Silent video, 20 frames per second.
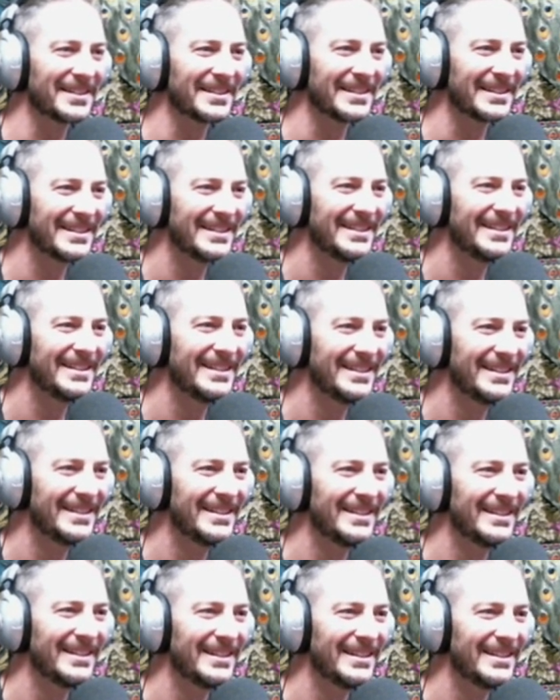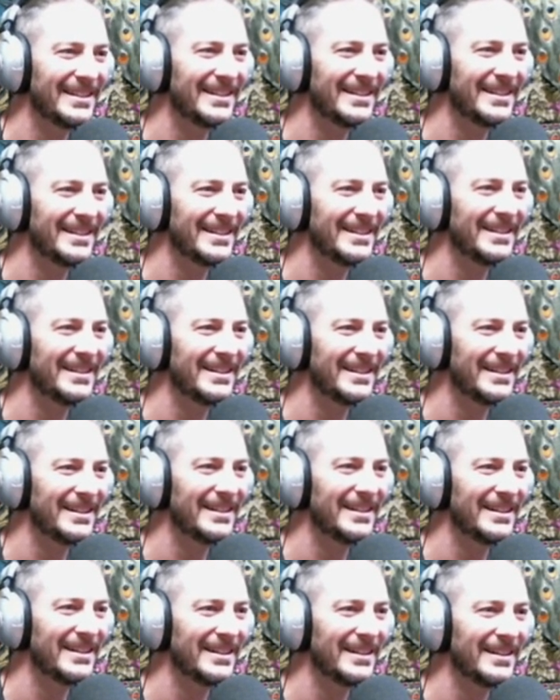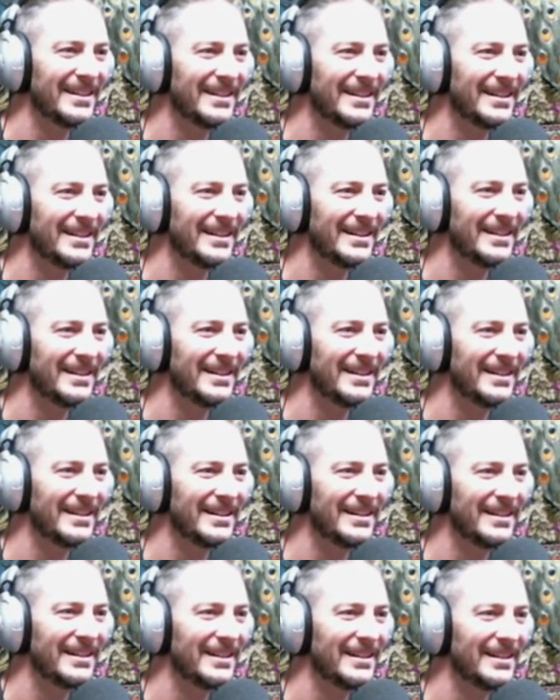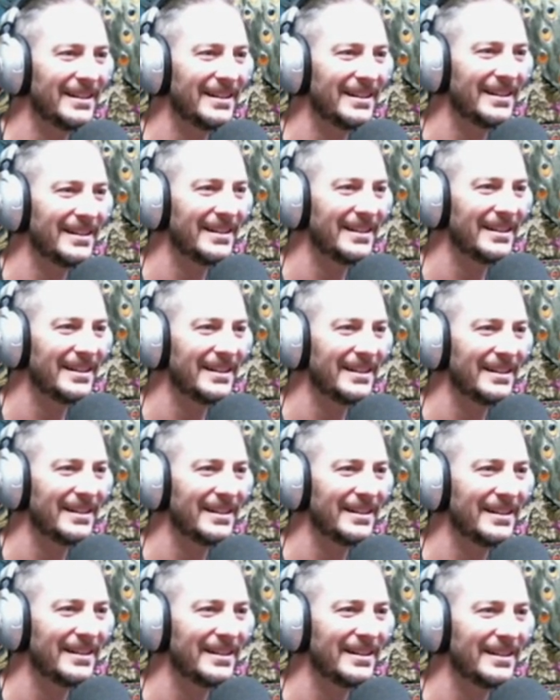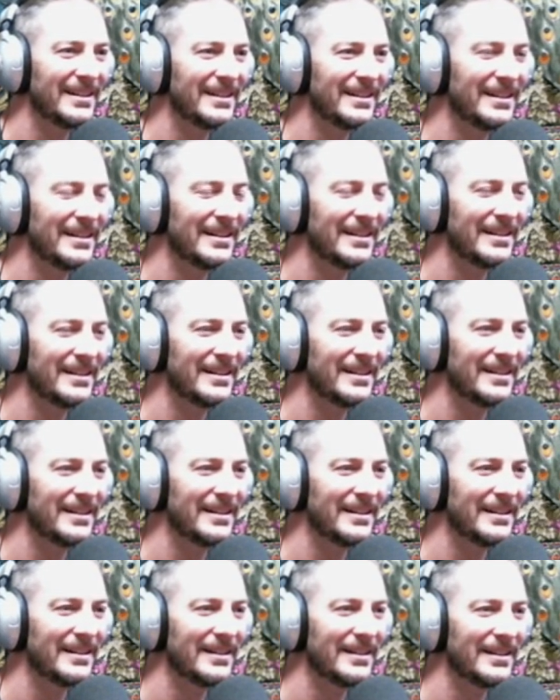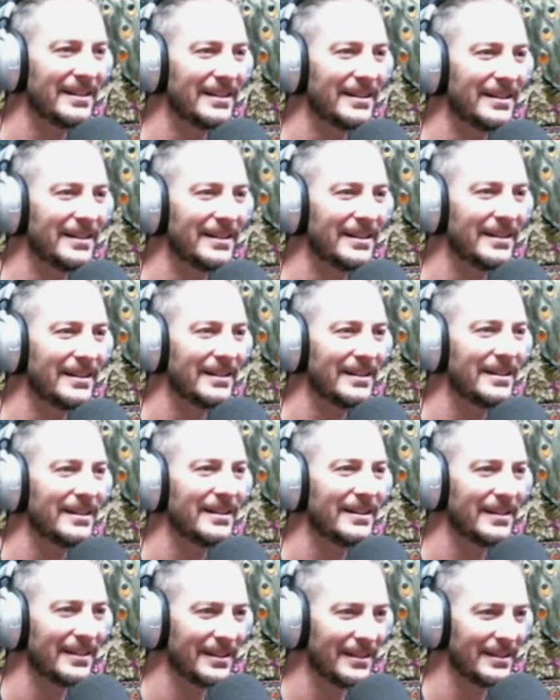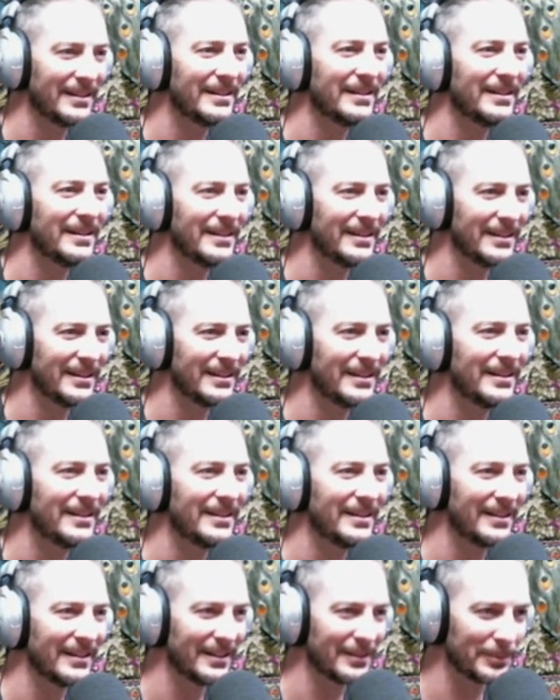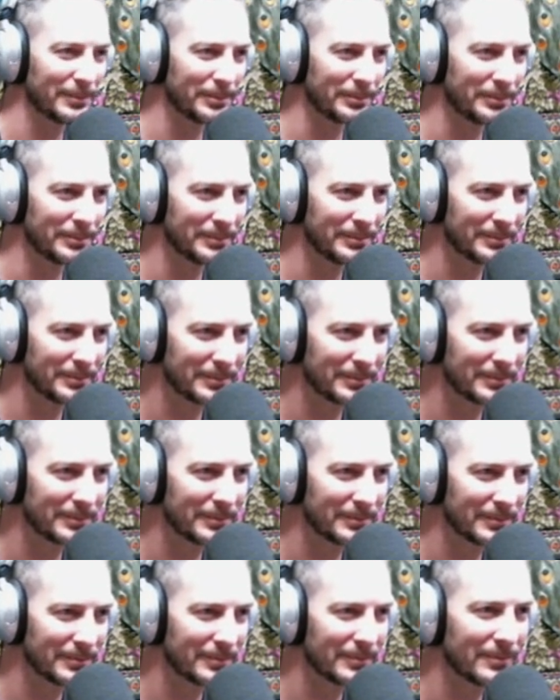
(not speaking)